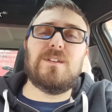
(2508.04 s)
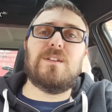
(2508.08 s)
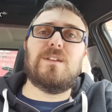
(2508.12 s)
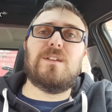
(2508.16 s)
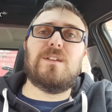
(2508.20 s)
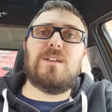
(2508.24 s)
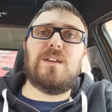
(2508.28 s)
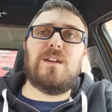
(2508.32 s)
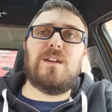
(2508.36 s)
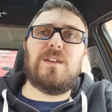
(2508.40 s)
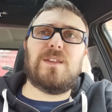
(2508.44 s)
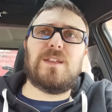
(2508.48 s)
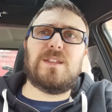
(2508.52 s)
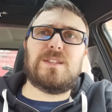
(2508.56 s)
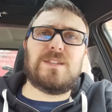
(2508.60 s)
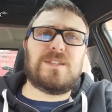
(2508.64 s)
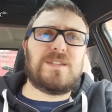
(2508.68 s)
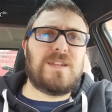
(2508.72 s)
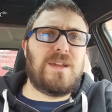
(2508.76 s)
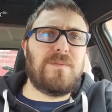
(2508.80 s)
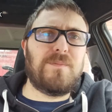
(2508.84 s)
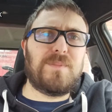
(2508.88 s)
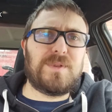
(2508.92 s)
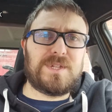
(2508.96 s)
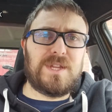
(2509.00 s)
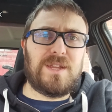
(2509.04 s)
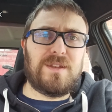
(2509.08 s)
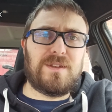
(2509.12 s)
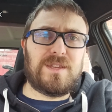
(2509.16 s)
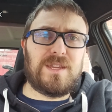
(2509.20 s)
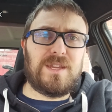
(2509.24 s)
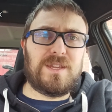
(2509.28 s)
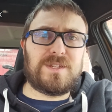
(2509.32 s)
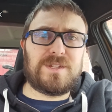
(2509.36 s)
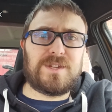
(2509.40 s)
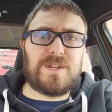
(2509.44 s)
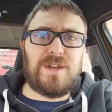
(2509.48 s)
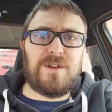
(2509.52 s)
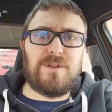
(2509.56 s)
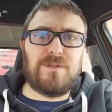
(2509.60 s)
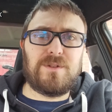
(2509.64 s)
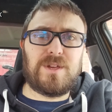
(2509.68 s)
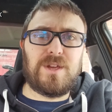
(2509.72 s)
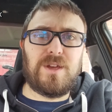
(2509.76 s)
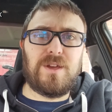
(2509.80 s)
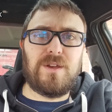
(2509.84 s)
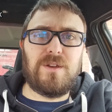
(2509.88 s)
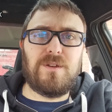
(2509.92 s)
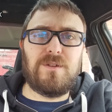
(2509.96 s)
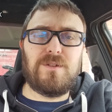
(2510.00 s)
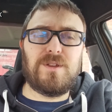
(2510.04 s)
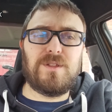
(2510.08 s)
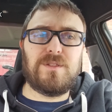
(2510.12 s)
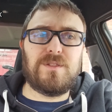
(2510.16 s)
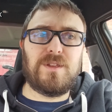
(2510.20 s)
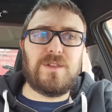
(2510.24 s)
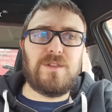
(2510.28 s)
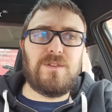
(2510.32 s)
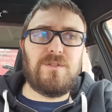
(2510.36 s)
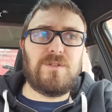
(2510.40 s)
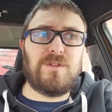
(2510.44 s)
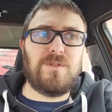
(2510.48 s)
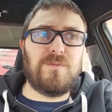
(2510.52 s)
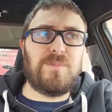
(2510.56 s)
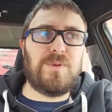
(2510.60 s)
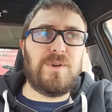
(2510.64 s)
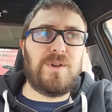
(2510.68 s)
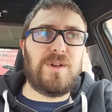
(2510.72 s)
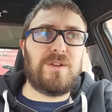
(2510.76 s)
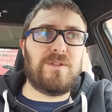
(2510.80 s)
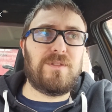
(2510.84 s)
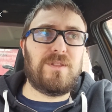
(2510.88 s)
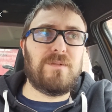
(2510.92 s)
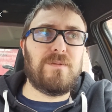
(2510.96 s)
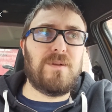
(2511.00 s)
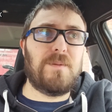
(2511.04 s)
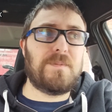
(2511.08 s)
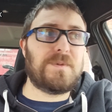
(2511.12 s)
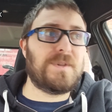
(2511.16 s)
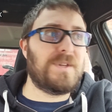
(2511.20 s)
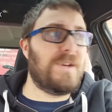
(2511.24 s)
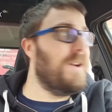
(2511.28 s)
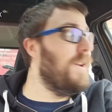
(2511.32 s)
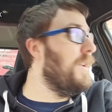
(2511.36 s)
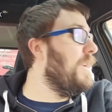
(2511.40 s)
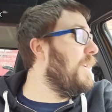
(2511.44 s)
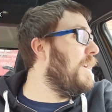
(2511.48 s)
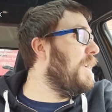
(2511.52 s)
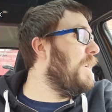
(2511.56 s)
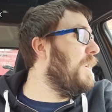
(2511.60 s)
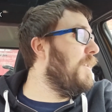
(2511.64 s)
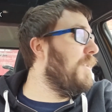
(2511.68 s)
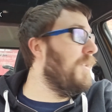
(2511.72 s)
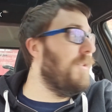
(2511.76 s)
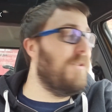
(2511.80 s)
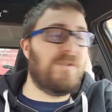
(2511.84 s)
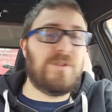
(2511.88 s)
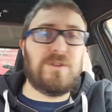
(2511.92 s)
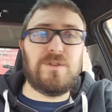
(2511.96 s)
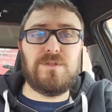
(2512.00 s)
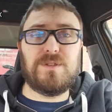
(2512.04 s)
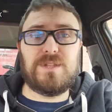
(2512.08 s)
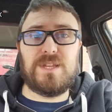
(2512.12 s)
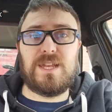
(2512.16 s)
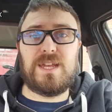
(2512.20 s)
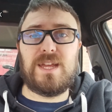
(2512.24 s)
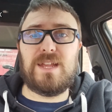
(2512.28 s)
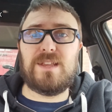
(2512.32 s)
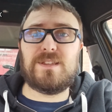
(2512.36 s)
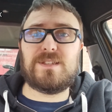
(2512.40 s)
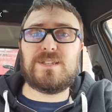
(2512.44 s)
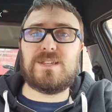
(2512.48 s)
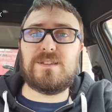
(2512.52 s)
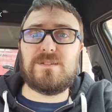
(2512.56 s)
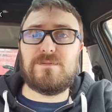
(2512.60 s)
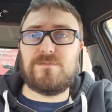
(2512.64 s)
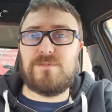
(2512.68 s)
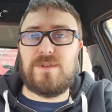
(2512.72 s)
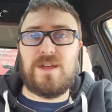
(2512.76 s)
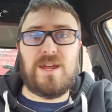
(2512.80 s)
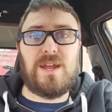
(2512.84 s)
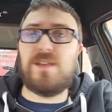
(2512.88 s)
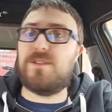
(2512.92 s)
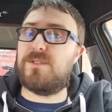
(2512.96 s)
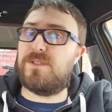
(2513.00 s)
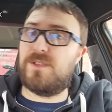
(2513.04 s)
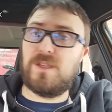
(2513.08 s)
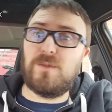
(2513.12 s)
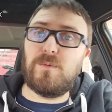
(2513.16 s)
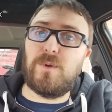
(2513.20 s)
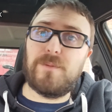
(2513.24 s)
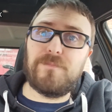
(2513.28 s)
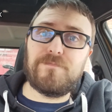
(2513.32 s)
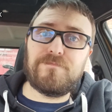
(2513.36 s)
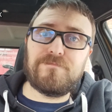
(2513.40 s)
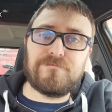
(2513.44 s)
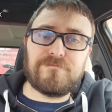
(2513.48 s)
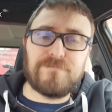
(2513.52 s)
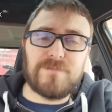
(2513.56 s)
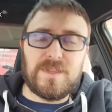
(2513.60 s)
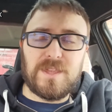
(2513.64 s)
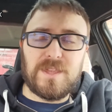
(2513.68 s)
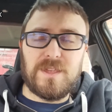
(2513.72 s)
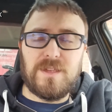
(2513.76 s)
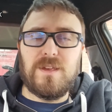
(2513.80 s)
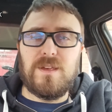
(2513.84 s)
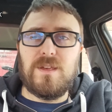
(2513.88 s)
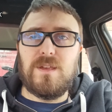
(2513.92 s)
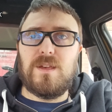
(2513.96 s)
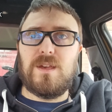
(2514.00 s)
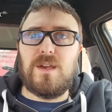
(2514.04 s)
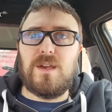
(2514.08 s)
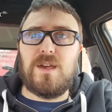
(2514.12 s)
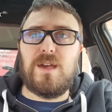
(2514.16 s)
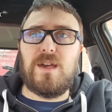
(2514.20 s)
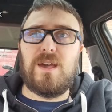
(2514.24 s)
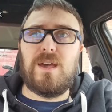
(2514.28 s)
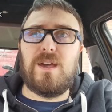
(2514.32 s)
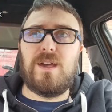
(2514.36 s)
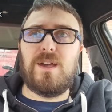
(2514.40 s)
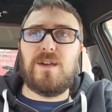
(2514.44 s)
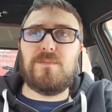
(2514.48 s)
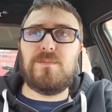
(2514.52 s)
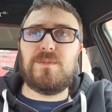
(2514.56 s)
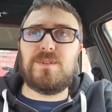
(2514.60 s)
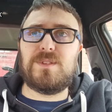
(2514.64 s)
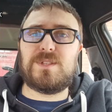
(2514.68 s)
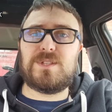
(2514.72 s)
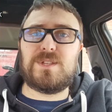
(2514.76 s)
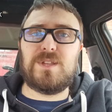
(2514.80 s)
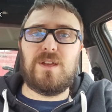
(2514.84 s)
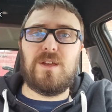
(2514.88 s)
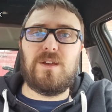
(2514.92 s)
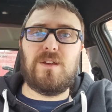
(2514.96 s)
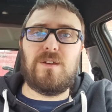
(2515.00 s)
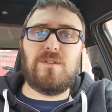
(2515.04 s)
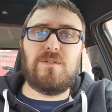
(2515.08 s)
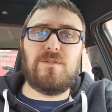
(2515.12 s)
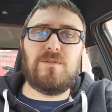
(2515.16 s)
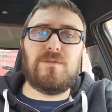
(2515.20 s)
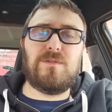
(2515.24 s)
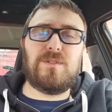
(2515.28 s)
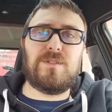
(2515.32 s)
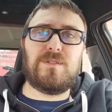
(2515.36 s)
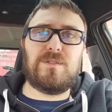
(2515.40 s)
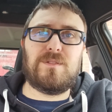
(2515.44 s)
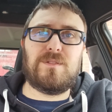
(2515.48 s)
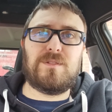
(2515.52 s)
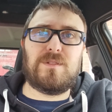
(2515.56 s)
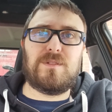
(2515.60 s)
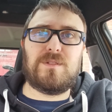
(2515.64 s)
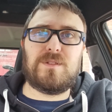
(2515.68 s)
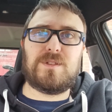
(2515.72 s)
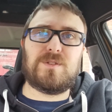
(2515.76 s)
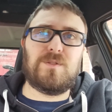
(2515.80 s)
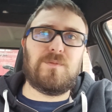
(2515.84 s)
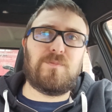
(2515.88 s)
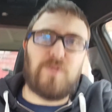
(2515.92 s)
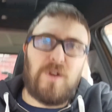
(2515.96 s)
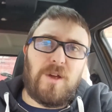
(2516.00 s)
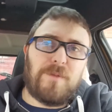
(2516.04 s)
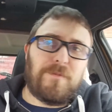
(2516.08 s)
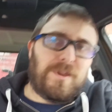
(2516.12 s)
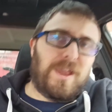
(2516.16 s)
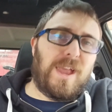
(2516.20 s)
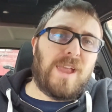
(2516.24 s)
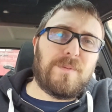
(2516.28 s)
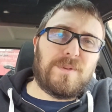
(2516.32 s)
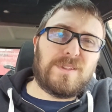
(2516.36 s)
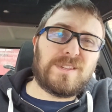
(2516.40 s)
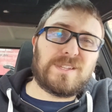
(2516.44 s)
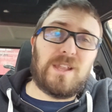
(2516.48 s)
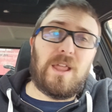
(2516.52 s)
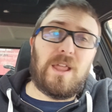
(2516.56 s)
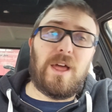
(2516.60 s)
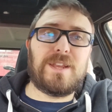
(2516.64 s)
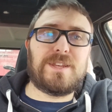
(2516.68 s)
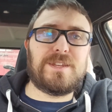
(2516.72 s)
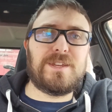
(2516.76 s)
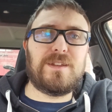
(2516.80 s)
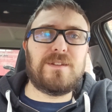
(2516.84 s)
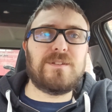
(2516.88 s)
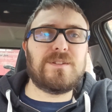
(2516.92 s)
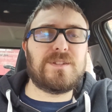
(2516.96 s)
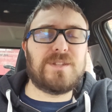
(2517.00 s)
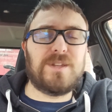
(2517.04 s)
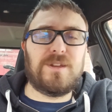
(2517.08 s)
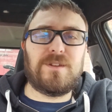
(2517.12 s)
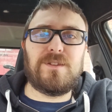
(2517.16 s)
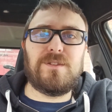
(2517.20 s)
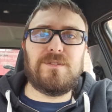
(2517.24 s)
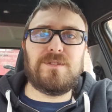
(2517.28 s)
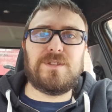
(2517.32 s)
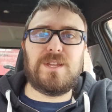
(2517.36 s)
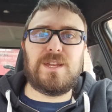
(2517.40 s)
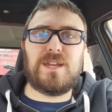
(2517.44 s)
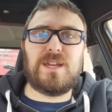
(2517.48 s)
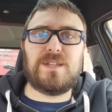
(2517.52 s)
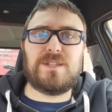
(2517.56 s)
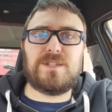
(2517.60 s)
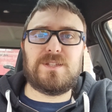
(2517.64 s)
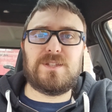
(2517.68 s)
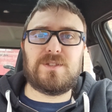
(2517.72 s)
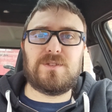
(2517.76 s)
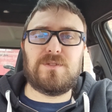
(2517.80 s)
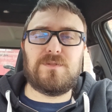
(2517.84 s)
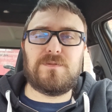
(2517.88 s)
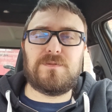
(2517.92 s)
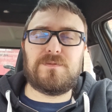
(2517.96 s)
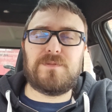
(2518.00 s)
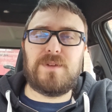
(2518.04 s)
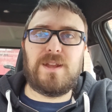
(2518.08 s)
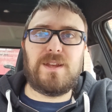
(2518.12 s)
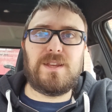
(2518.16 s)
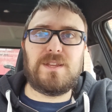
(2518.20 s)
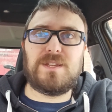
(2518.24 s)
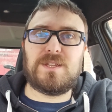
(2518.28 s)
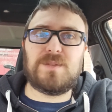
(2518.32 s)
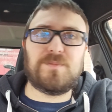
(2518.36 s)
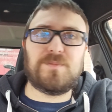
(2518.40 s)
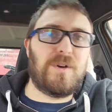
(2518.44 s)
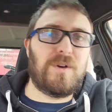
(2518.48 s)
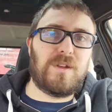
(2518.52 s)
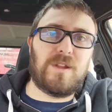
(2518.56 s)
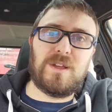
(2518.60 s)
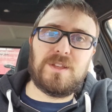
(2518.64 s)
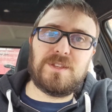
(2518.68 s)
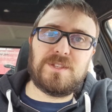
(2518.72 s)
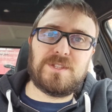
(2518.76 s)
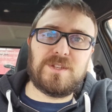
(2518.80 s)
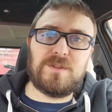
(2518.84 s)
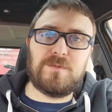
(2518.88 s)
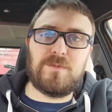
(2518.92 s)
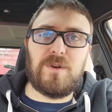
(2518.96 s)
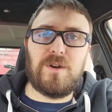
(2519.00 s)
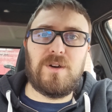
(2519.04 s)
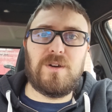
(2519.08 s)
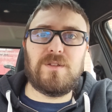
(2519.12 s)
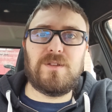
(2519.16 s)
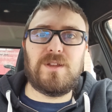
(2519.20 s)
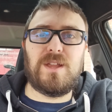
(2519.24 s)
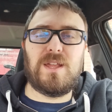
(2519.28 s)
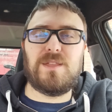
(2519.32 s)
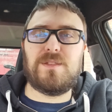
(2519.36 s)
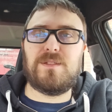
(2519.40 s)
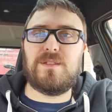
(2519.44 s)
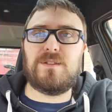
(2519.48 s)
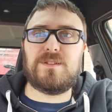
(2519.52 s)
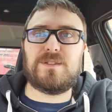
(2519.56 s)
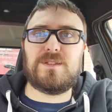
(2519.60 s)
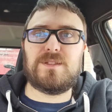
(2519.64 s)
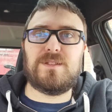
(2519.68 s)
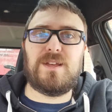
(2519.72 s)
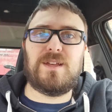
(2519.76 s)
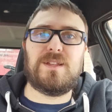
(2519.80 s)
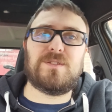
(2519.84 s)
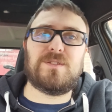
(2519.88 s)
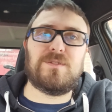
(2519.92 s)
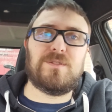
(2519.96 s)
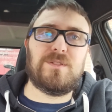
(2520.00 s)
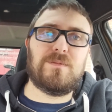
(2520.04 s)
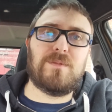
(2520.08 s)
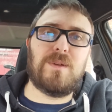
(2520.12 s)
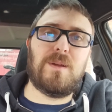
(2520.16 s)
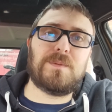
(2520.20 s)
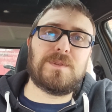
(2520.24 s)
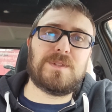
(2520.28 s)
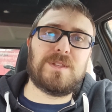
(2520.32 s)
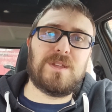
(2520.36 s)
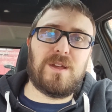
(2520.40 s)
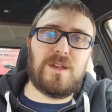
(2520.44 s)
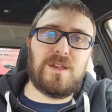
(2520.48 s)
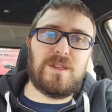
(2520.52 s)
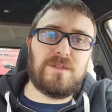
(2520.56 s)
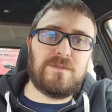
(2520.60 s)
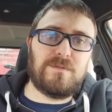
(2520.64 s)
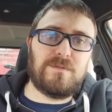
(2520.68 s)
I think it's a 10% discount code that you can put in on their website, and you can use it against anything you want. So the sort of primary aim is lighting, so use it against sort of any spotlights you want, anything else like that's on the website.